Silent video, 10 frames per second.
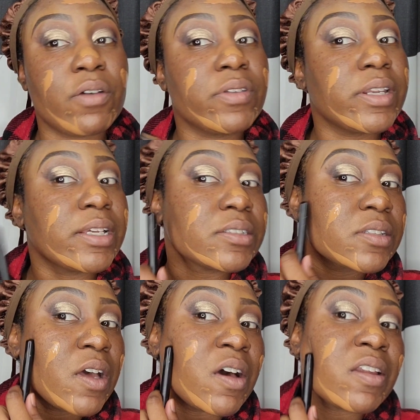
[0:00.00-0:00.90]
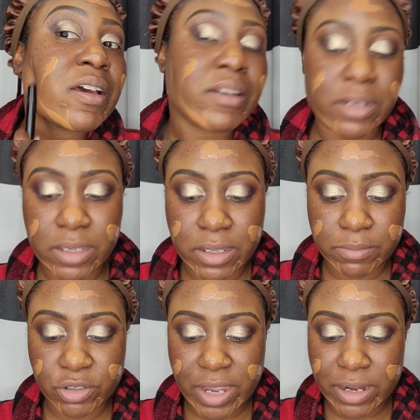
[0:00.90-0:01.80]
Hopefully that's all I need.
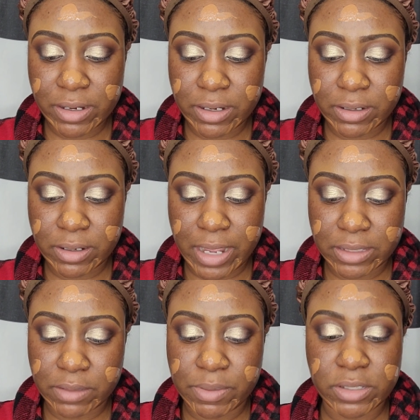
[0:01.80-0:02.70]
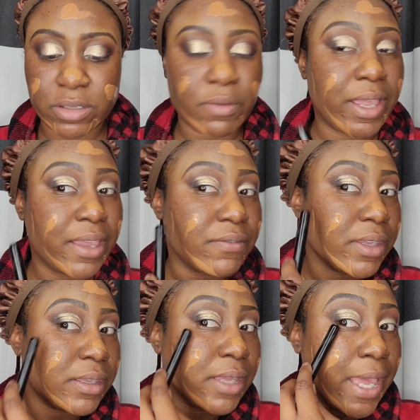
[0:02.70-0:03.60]
I'm trying to not to be so
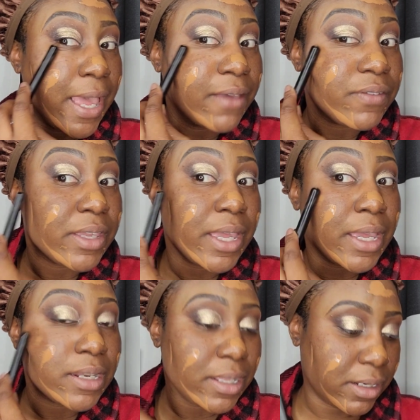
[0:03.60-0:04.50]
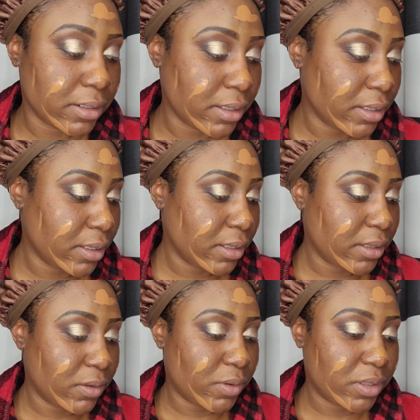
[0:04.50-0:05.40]
heavy, heavy handed
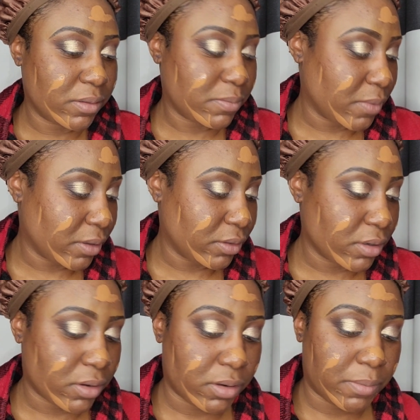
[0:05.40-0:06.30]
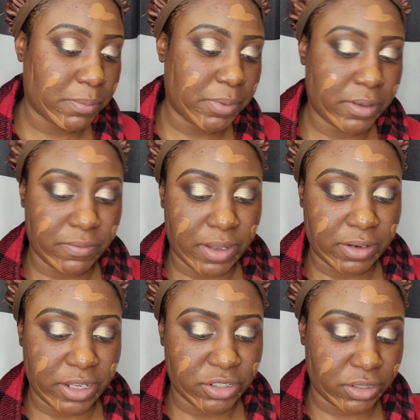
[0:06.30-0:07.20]
with, you know, putting
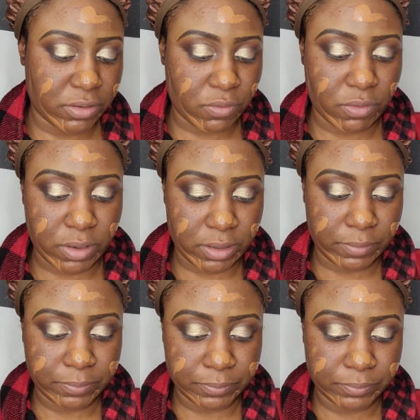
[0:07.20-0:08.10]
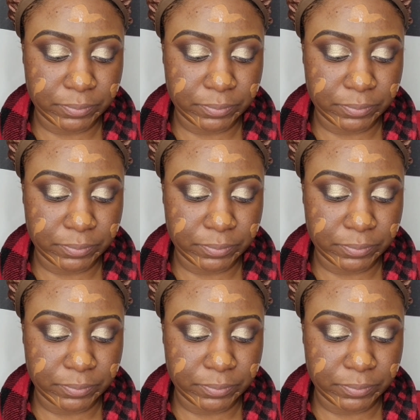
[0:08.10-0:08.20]
foundation on